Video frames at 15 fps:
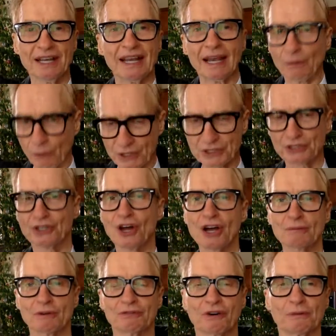It wasn't
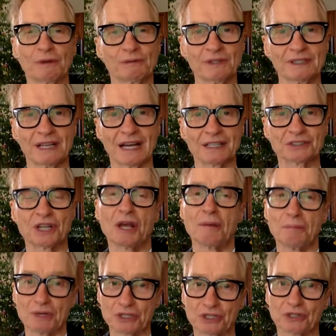long before we realized
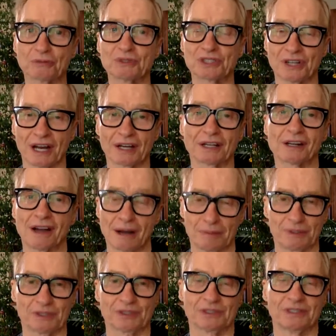mission was not
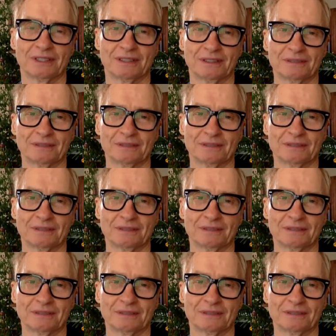accomplished.